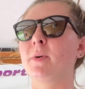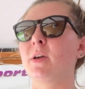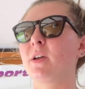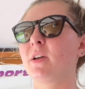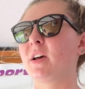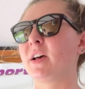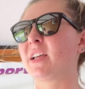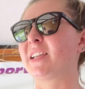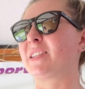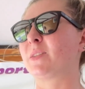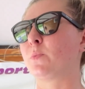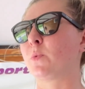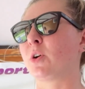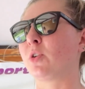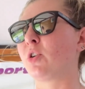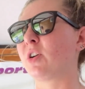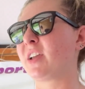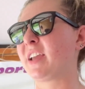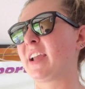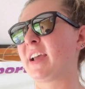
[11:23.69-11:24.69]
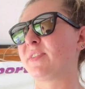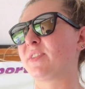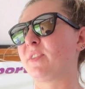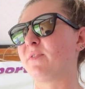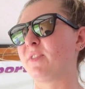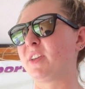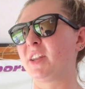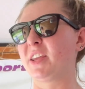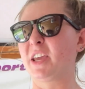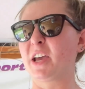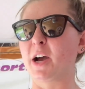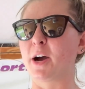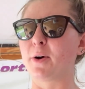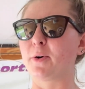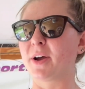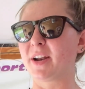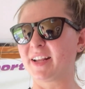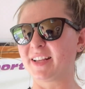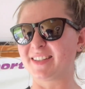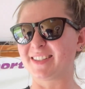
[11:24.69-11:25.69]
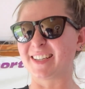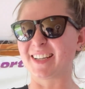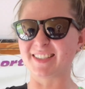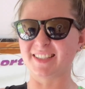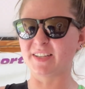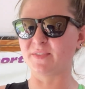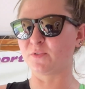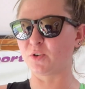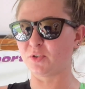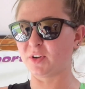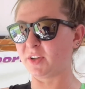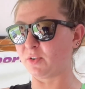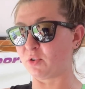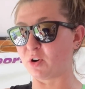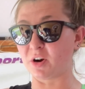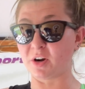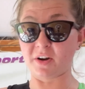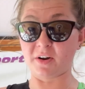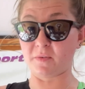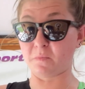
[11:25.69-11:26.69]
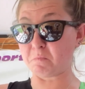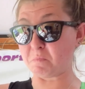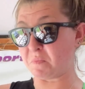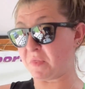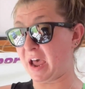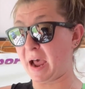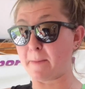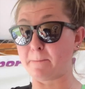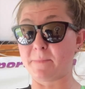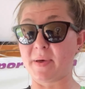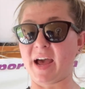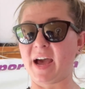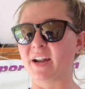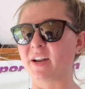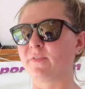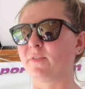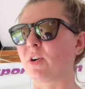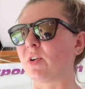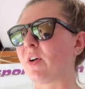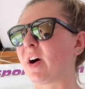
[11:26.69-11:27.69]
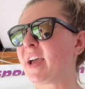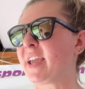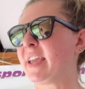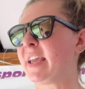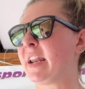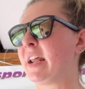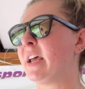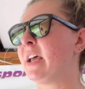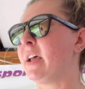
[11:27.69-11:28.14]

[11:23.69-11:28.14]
because we're looking at the video and it doesn't really look that bad of a light.